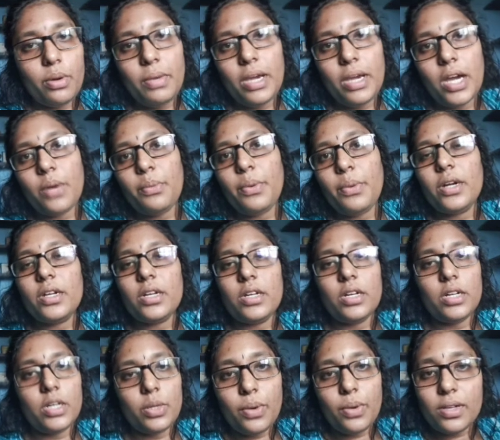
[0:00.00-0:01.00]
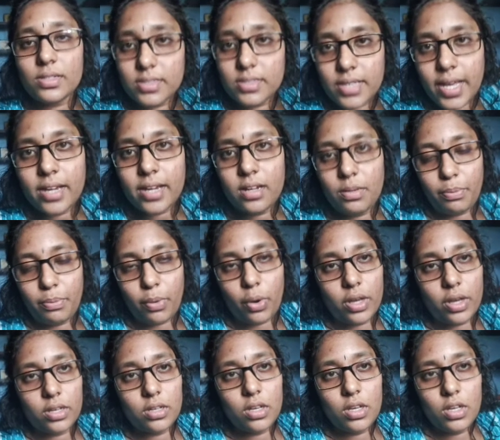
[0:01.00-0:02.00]
be converted into a cycle
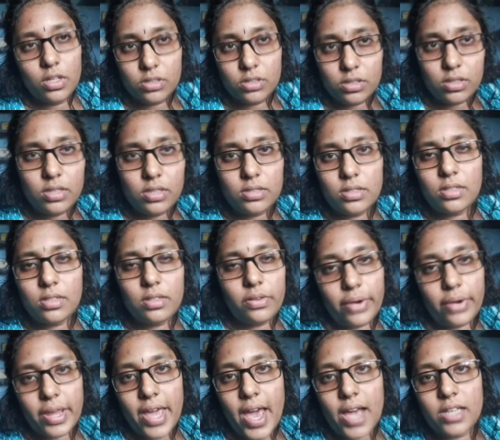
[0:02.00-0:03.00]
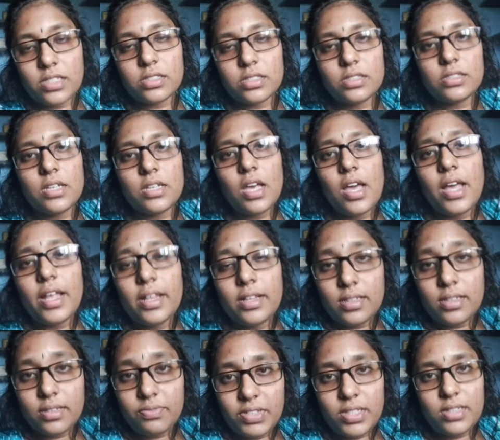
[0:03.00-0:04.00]
product. So these are the reactions.
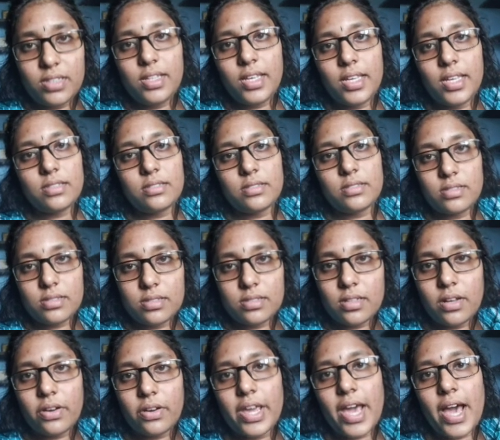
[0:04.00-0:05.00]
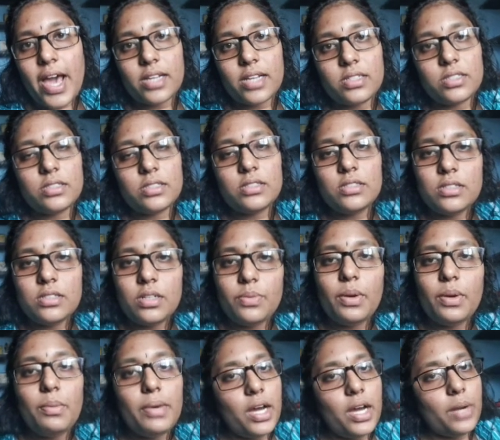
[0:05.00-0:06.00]
With these reactions it
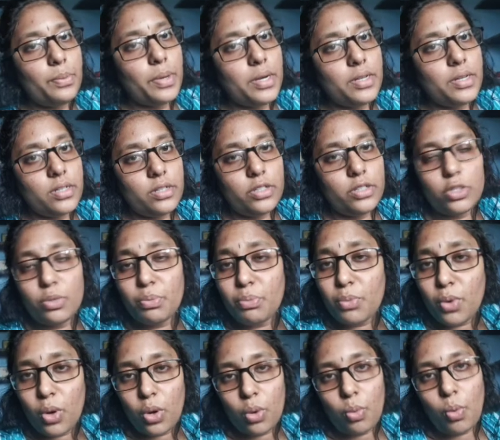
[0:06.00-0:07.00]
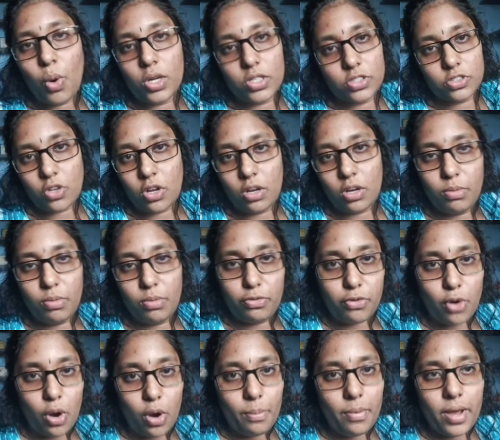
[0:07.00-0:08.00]
will be converted into more water soluble
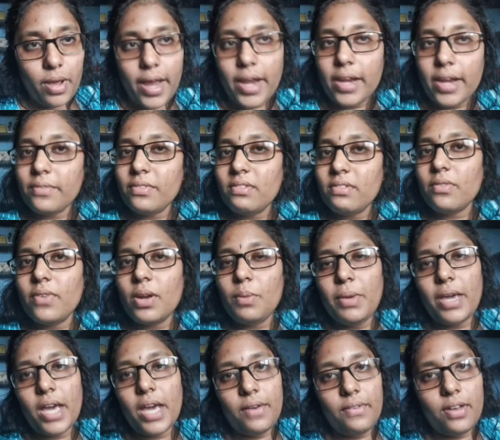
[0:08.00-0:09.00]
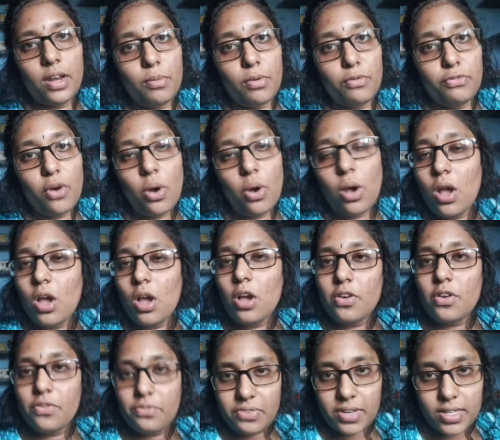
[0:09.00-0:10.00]
form and it will be available for
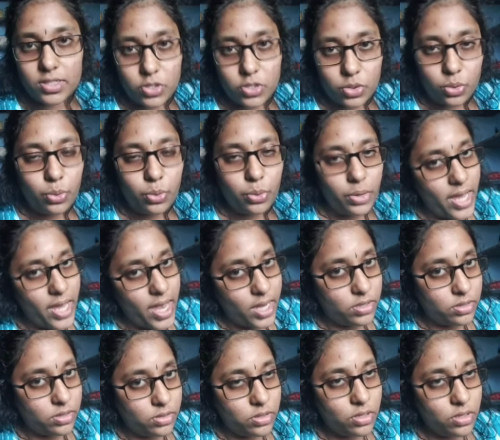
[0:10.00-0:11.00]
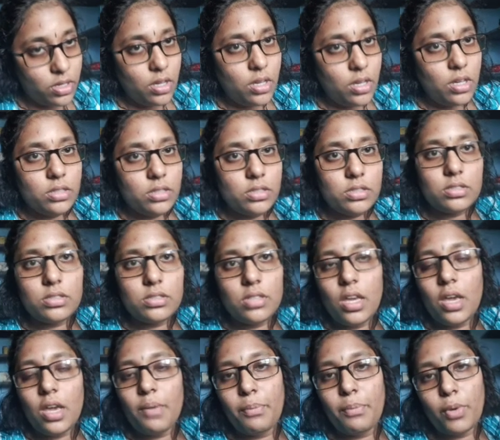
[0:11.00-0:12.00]
phase 2 reactions. This is
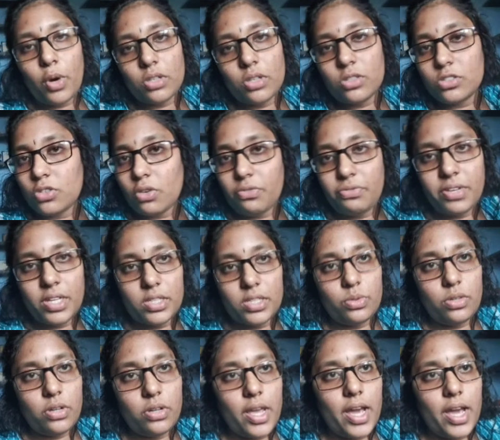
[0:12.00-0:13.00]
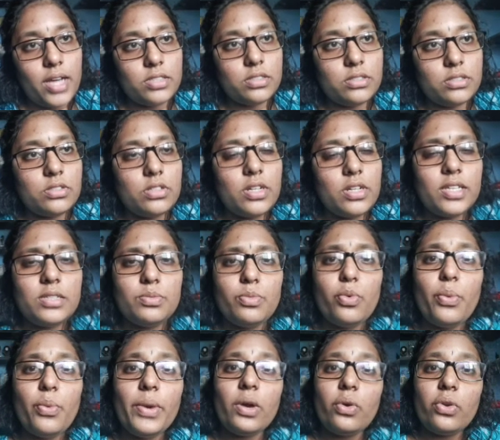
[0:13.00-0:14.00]
the importance of phase 1 reaction. So
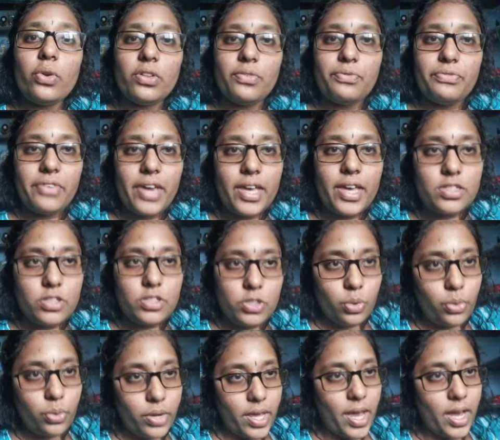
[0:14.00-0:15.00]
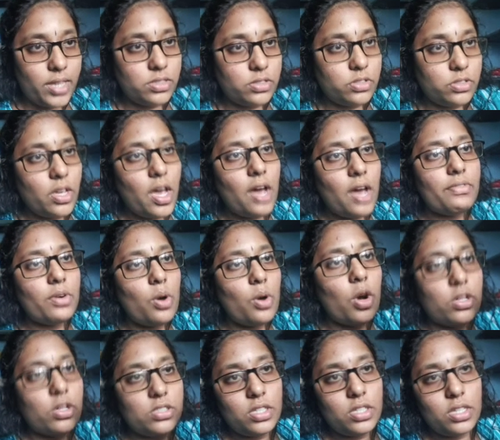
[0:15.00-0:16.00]
next, moving on to the phase 2 reactions, you have a
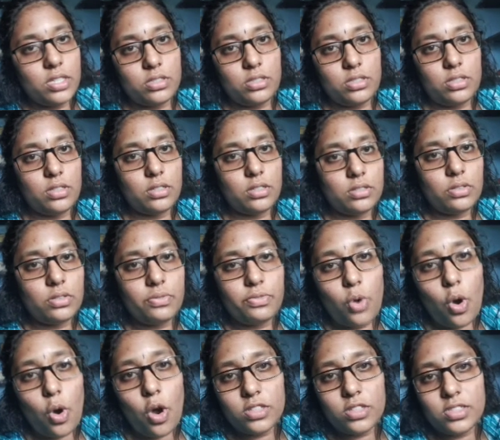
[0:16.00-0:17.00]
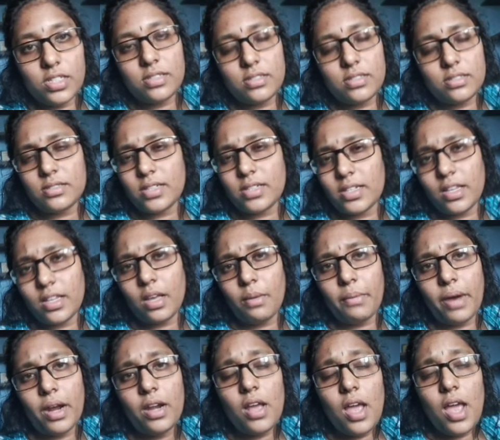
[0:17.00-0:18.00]
conjugation here. So conjugation is
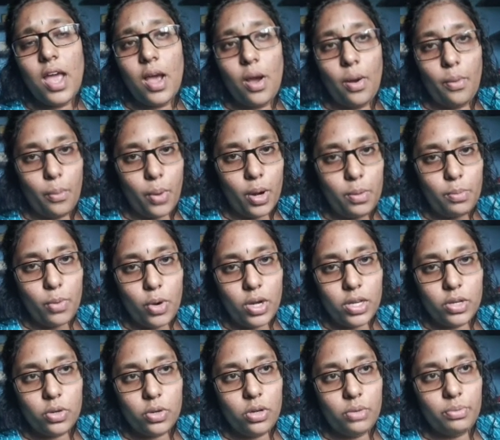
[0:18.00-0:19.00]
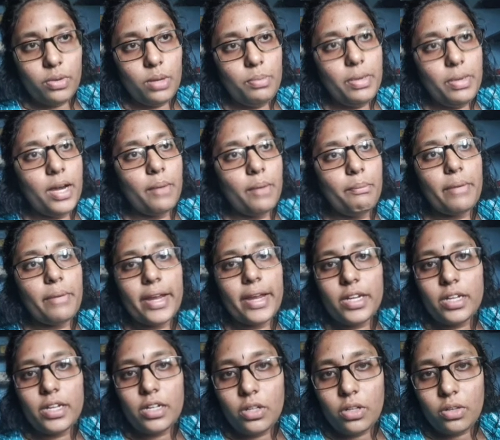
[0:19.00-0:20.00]
nothing but one molecule will be
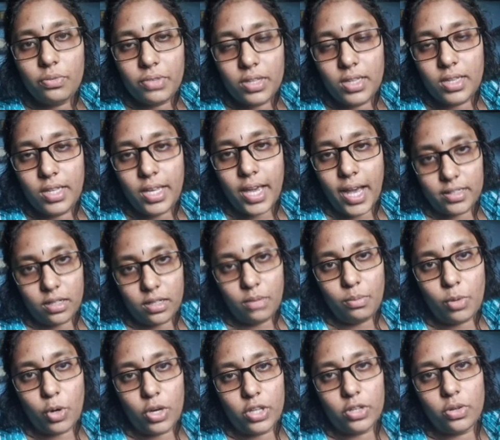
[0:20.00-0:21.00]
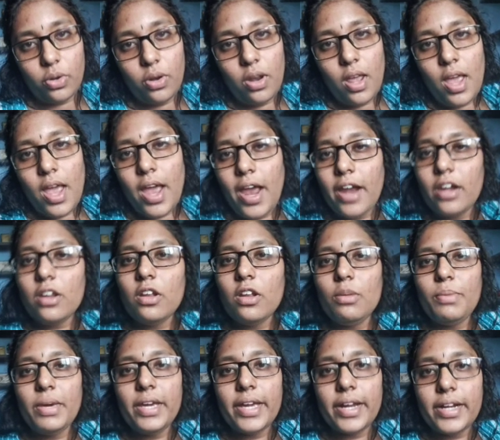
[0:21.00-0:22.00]
combined with the other molecule and
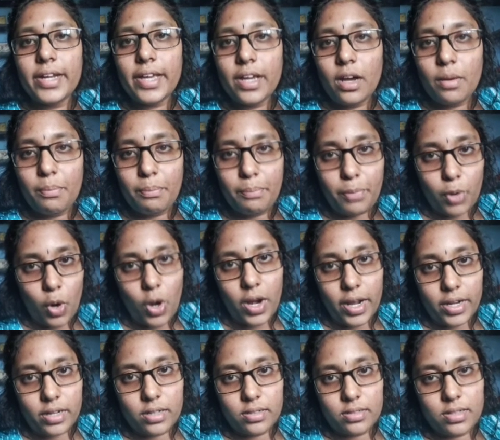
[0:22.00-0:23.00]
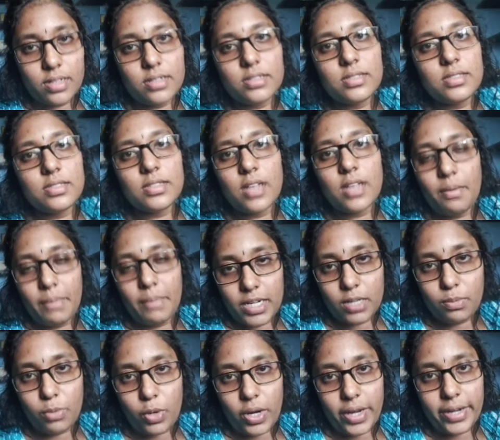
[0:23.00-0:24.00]
you will be getting a product, that is a
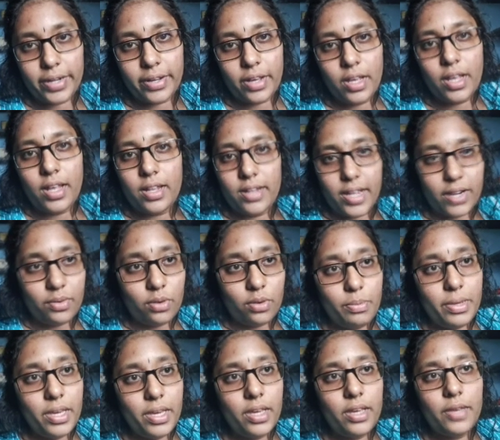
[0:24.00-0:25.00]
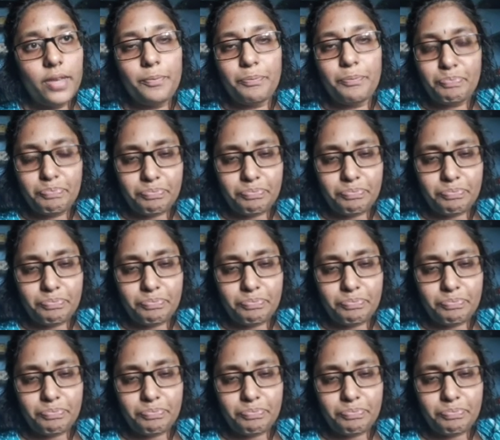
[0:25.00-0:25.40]
metabolite, that will be